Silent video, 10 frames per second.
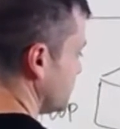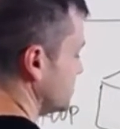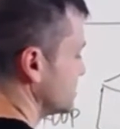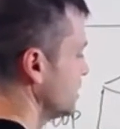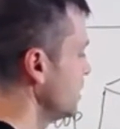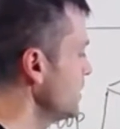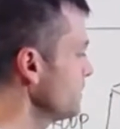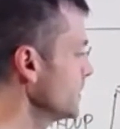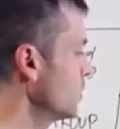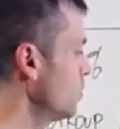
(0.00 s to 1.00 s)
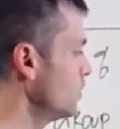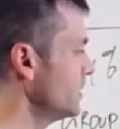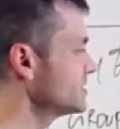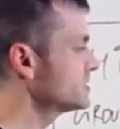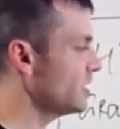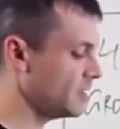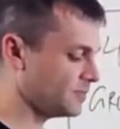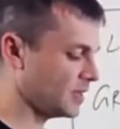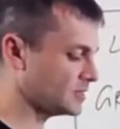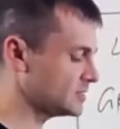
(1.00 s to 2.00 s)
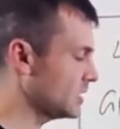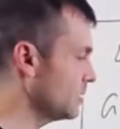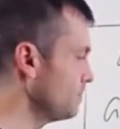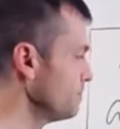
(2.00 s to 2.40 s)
there is, let's say that